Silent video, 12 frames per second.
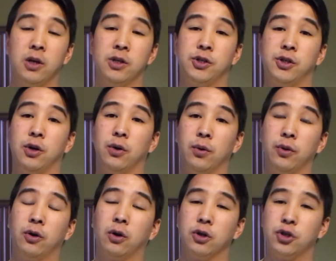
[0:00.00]
So
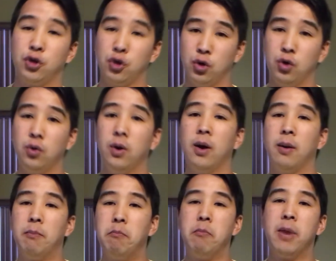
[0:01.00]
there are two
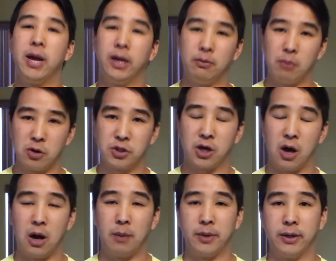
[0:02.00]
main most
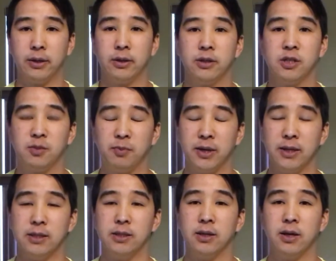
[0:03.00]
common
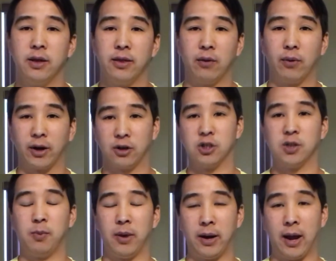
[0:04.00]
speeds that records
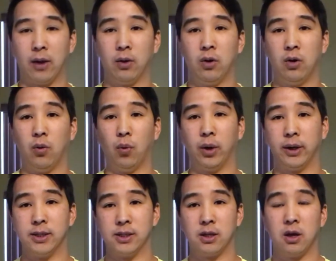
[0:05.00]
spin at. One
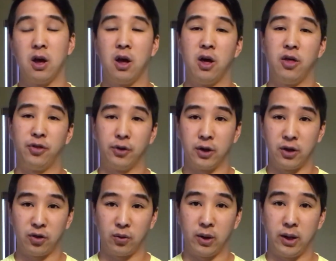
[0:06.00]
is
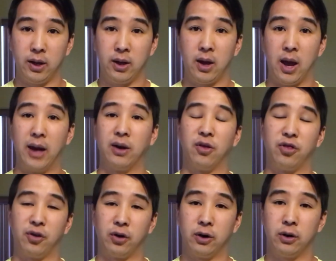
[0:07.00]
33
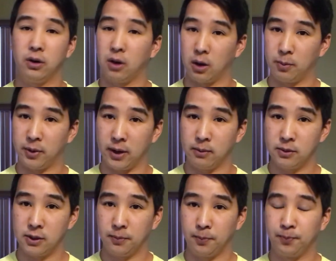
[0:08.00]
1/3 RPMs